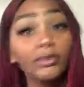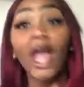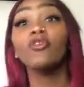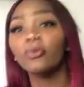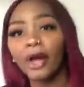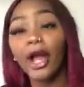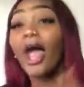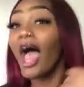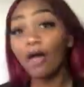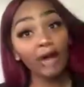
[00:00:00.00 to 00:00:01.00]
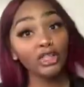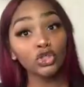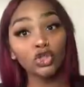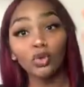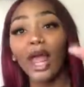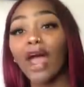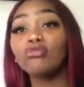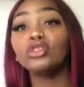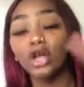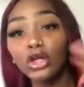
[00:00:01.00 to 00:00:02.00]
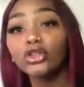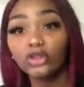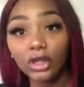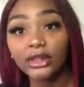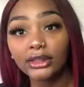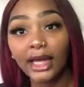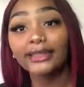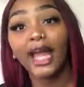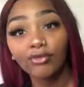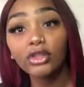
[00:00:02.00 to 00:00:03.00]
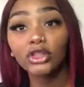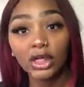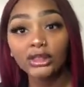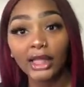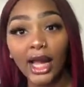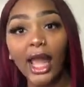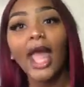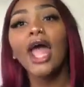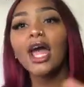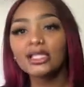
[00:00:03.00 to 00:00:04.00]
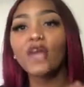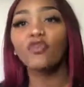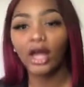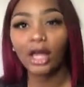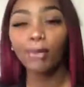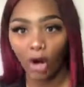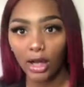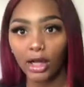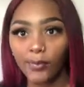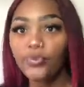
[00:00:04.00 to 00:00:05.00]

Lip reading: Everywhere. At my school, they have turnt Thursdays. Every Thursday, it's a fucking party.